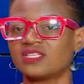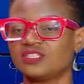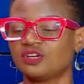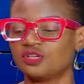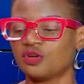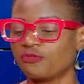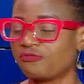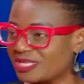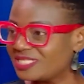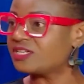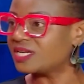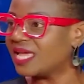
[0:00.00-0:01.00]
you know,
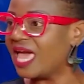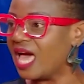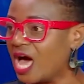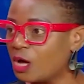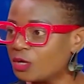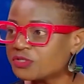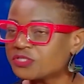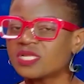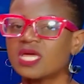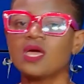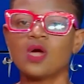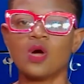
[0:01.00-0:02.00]
physical health,